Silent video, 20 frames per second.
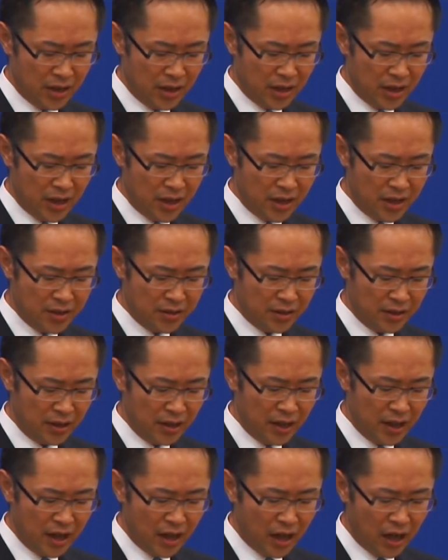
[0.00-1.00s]
and
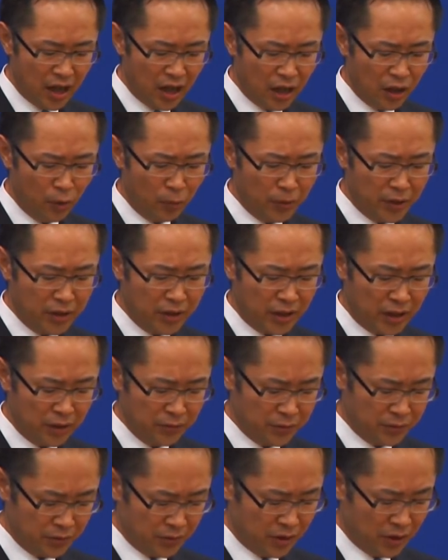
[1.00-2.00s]
the hollowing
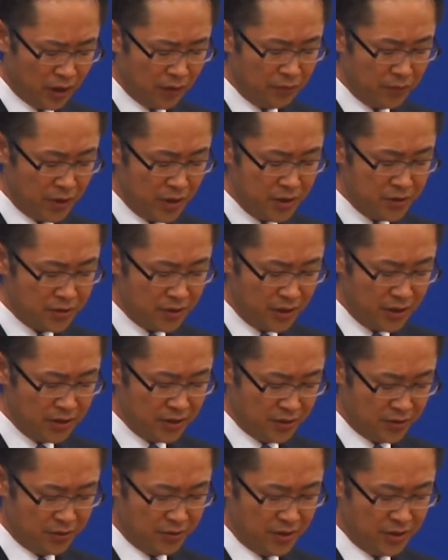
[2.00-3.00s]
out of its
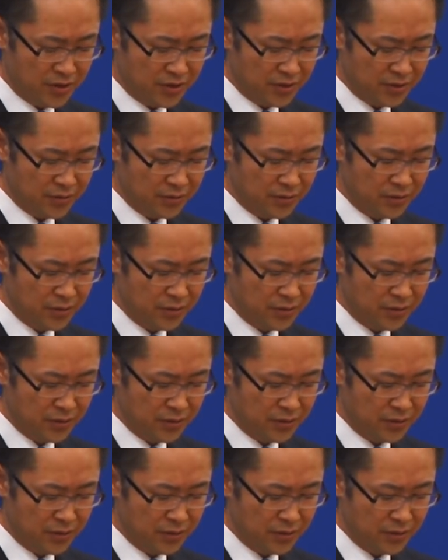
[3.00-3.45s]
industries.